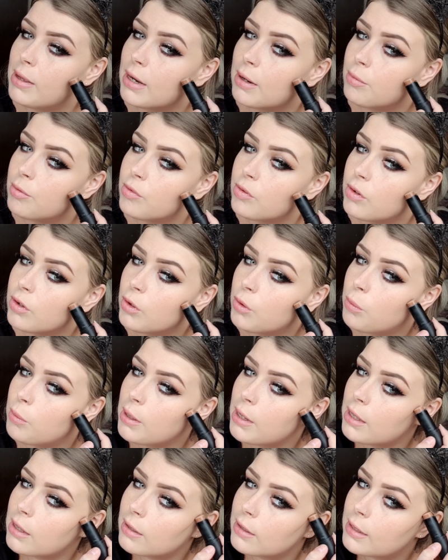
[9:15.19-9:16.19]
and I'm just going to
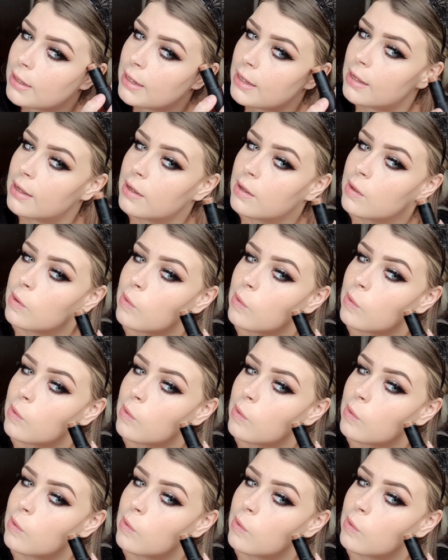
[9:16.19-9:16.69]
quickly